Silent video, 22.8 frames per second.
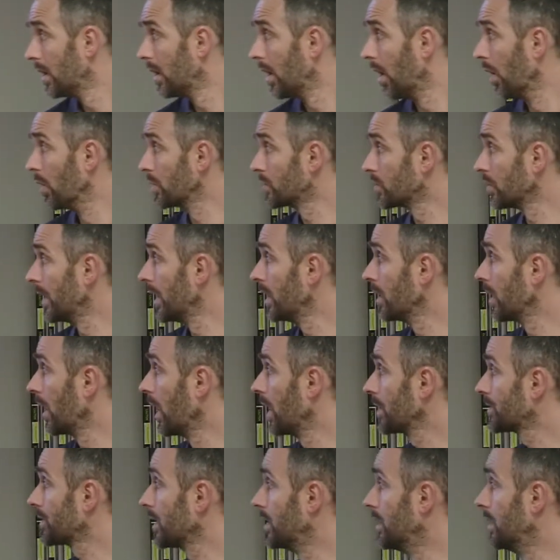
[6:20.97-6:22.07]
Also then
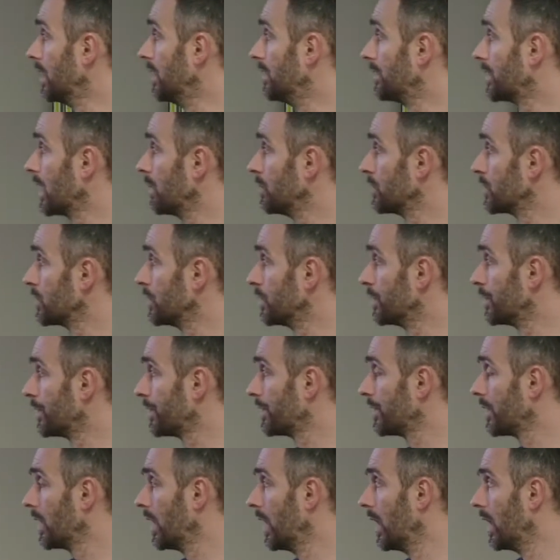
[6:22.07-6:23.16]
last, in terms of
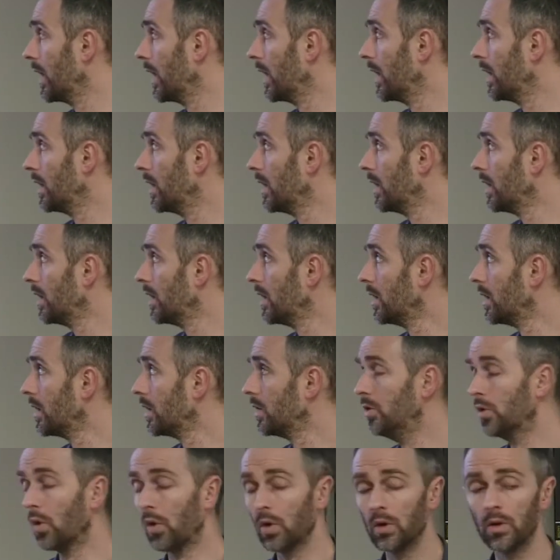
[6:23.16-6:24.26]

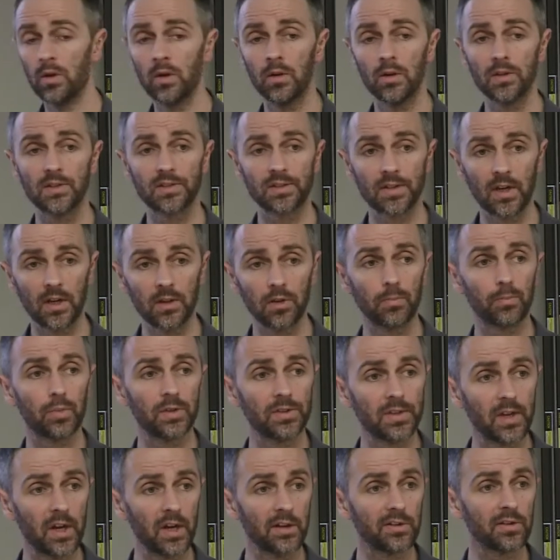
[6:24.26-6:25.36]
non-standard
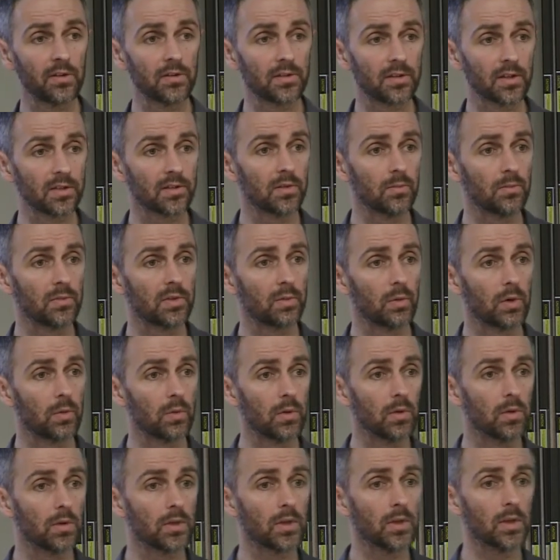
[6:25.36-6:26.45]
protection systems where we're
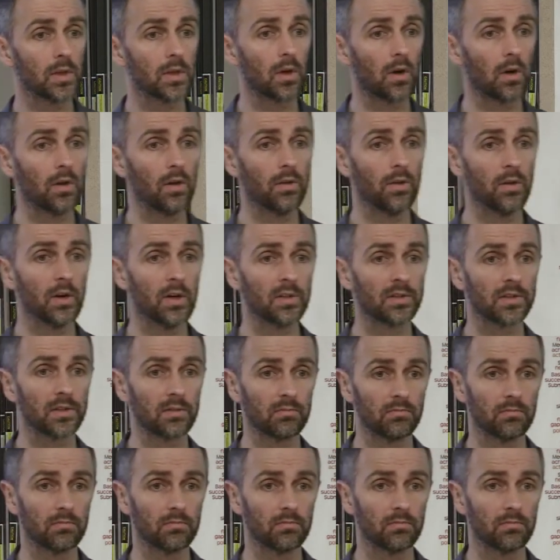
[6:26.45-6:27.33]
looking at current, there is